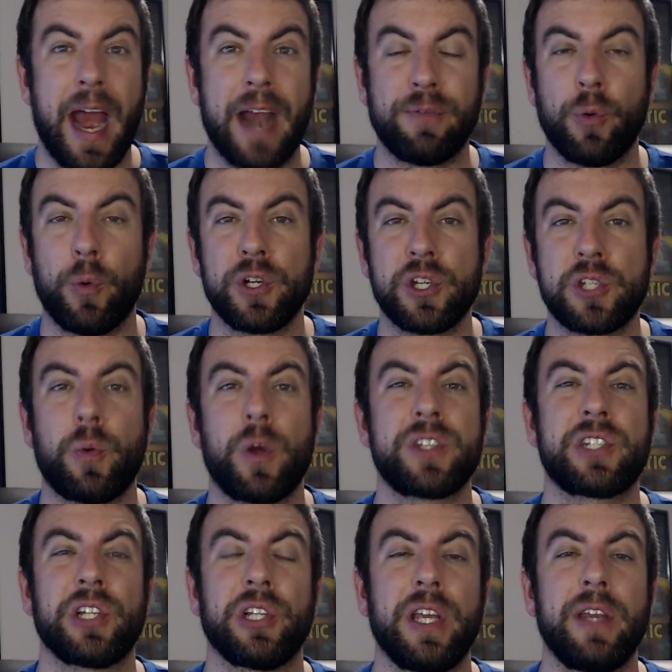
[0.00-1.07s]
Everyone just
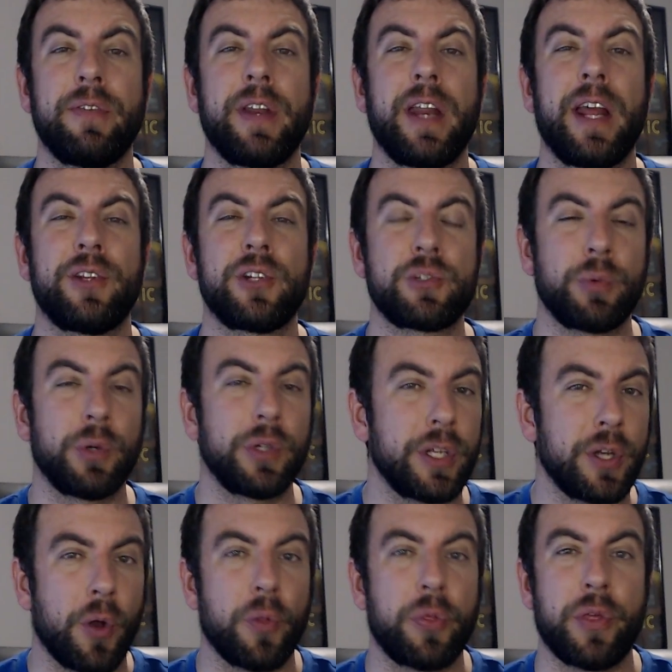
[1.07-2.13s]
wants to leave it and there's really
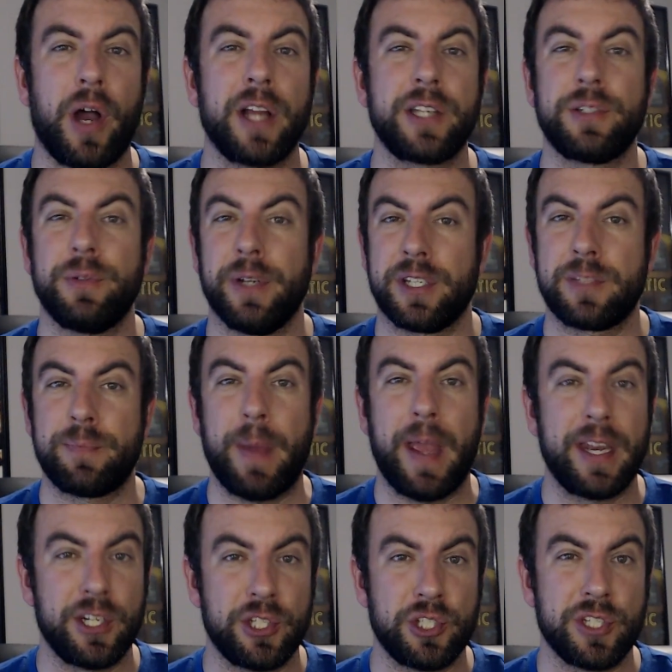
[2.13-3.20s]
no thought to
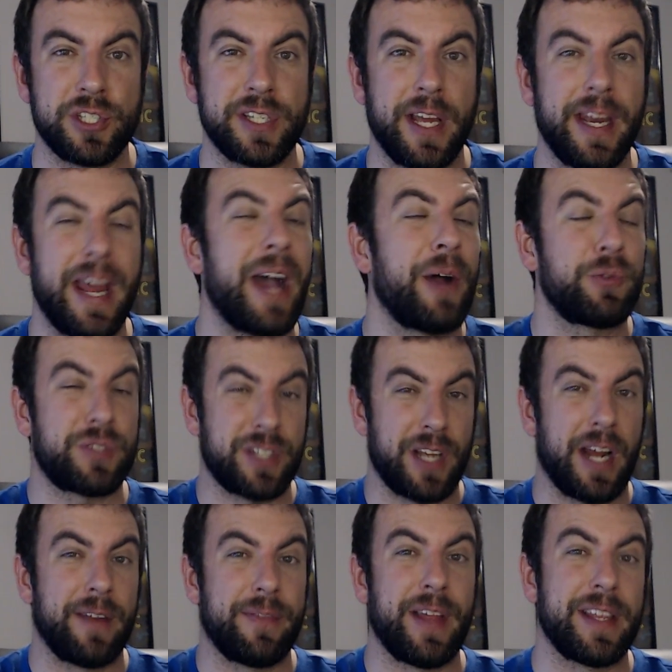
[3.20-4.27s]
expand it just yet
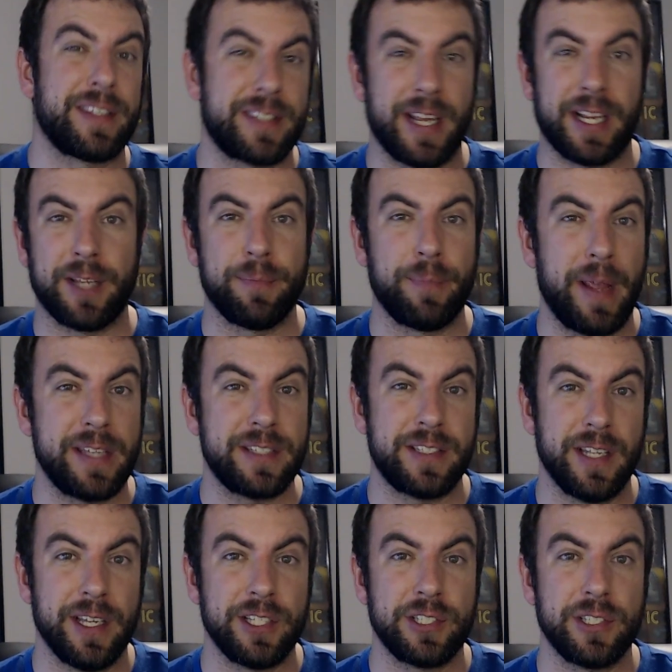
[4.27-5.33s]
outside of that second base
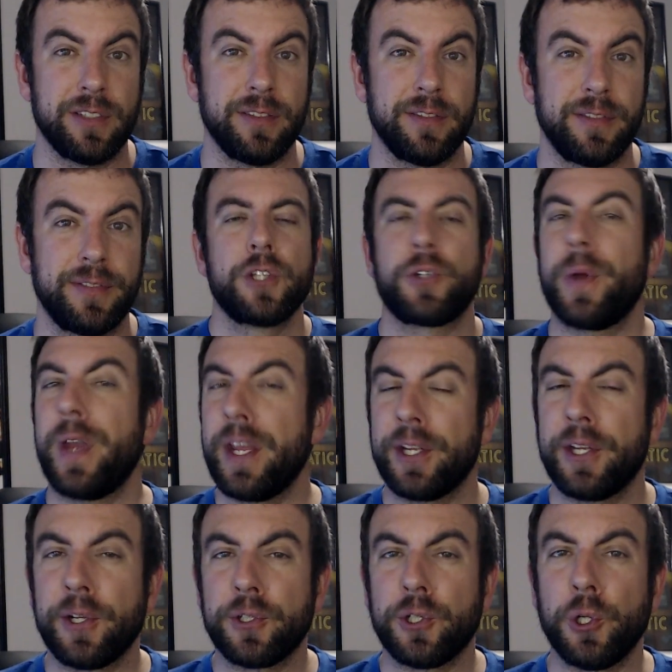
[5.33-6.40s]
station. So in
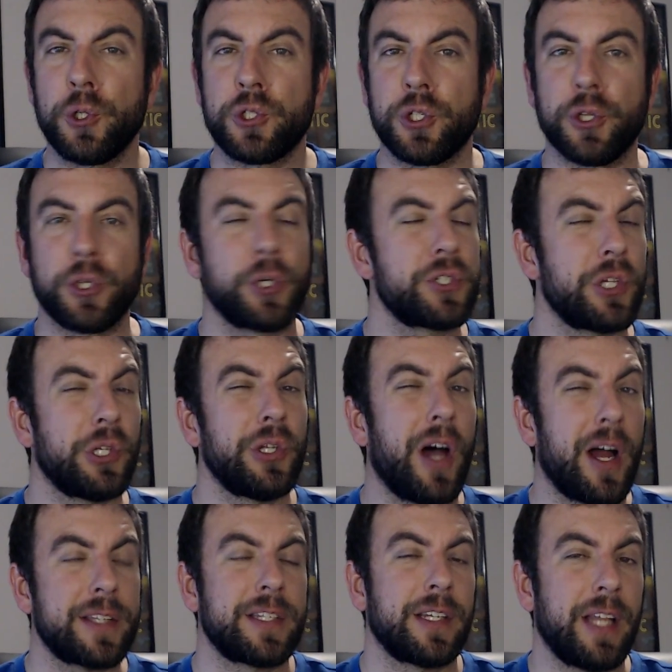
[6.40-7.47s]
conclusion, there's a
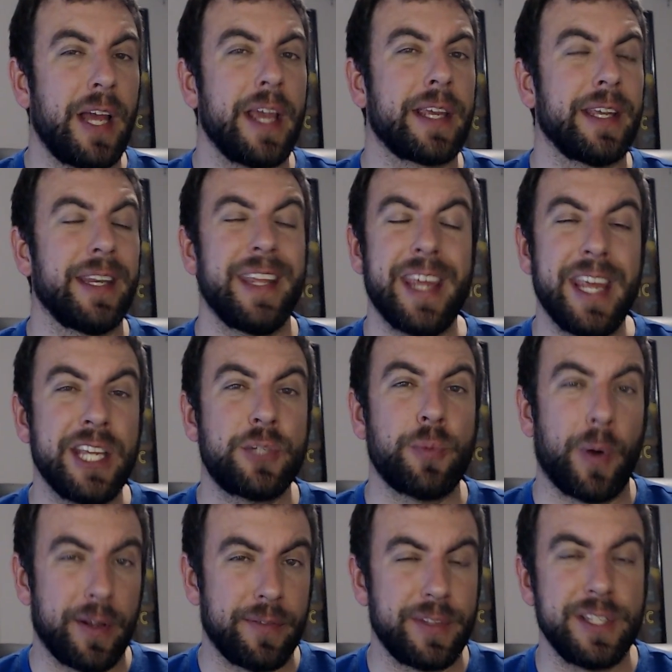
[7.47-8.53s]
lot to like in each
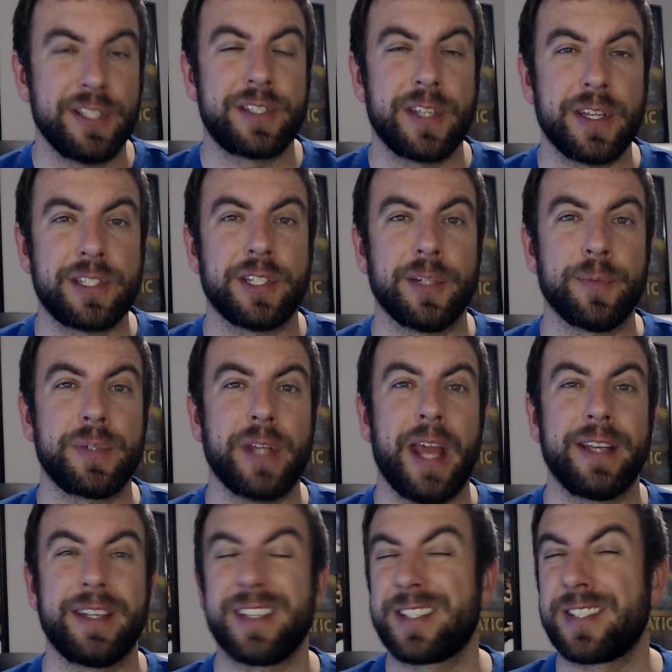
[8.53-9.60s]
one of these systems
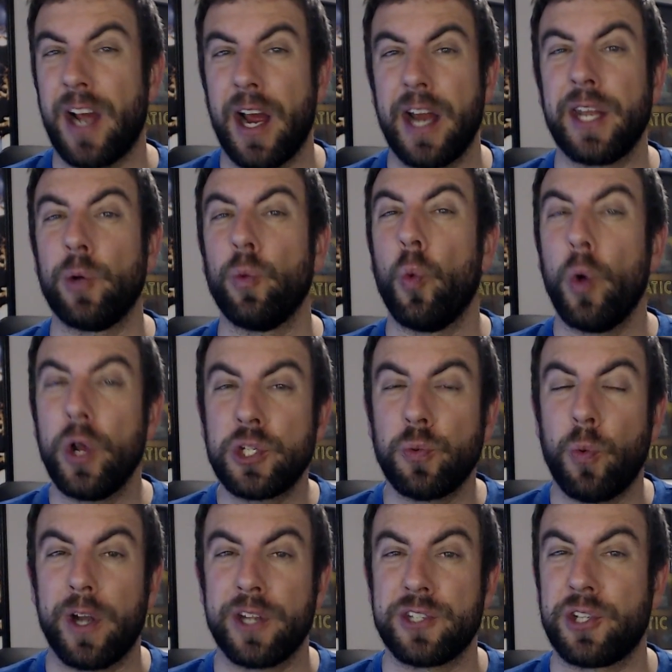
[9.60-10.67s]
and deciding which
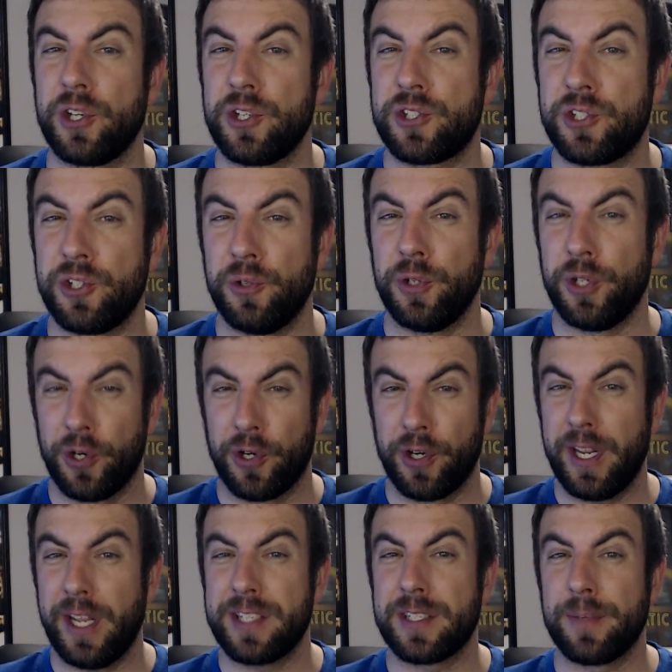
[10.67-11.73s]
one is going to suit your
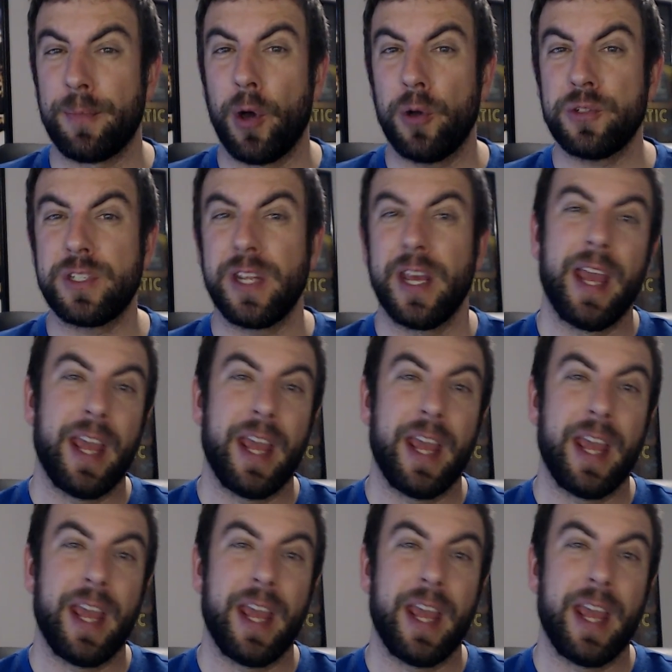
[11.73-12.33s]
needs the most